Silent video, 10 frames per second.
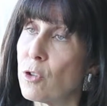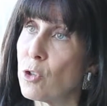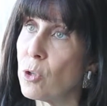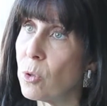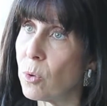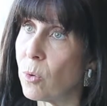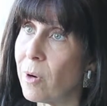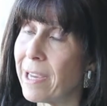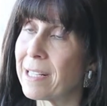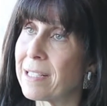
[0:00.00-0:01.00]
Two,
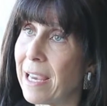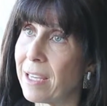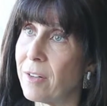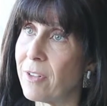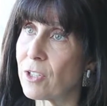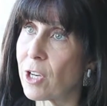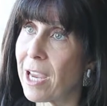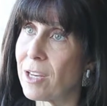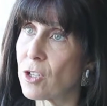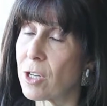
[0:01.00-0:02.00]
executive
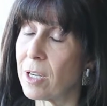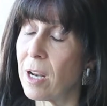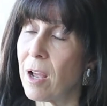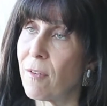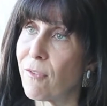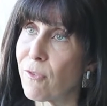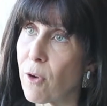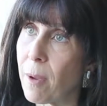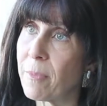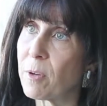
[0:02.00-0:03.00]
education
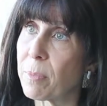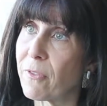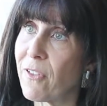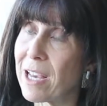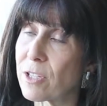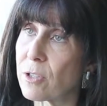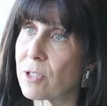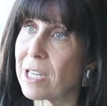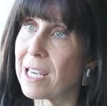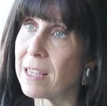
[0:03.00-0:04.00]
from the
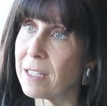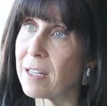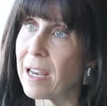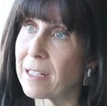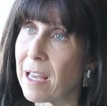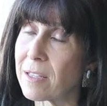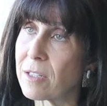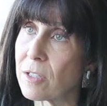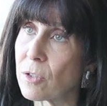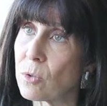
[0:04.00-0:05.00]
professors in the
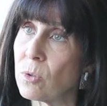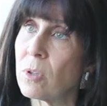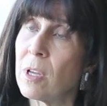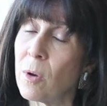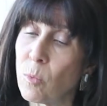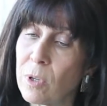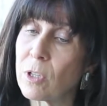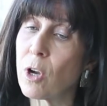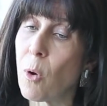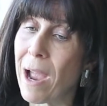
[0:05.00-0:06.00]
diagnostic school will
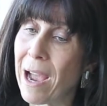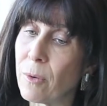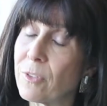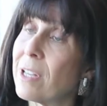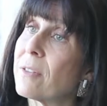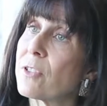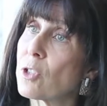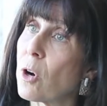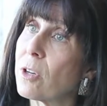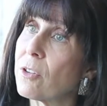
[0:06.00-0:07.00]
go out and have
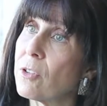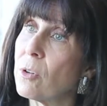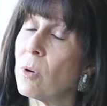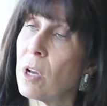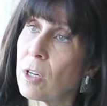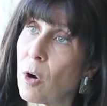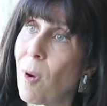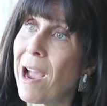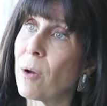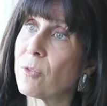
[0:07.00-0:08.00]
started to go
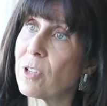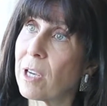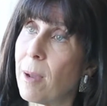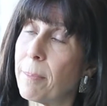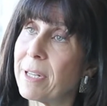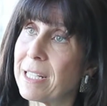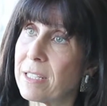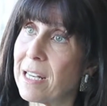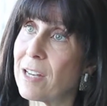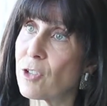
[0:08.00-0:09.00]
out to companies
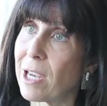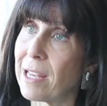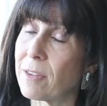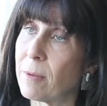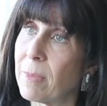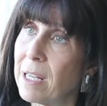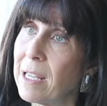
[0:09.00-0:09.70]
and educate them.